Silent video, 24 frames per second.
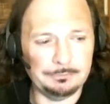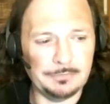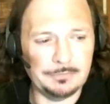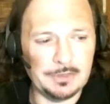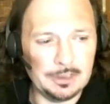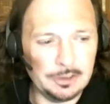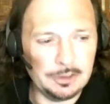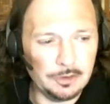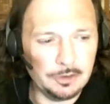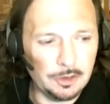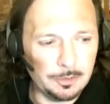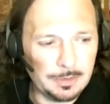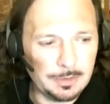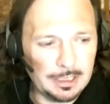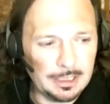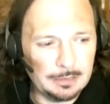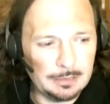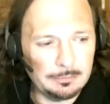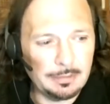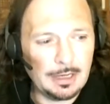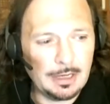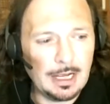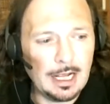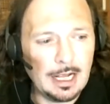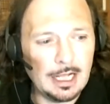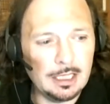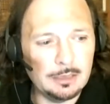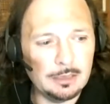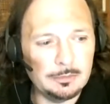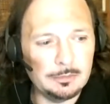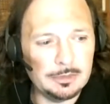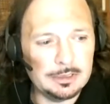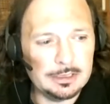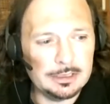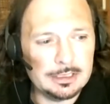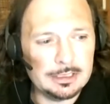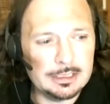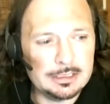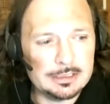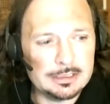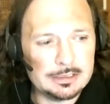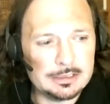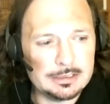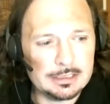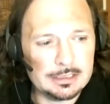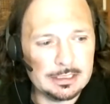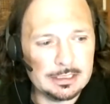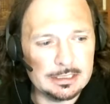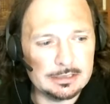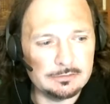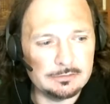European Parliament is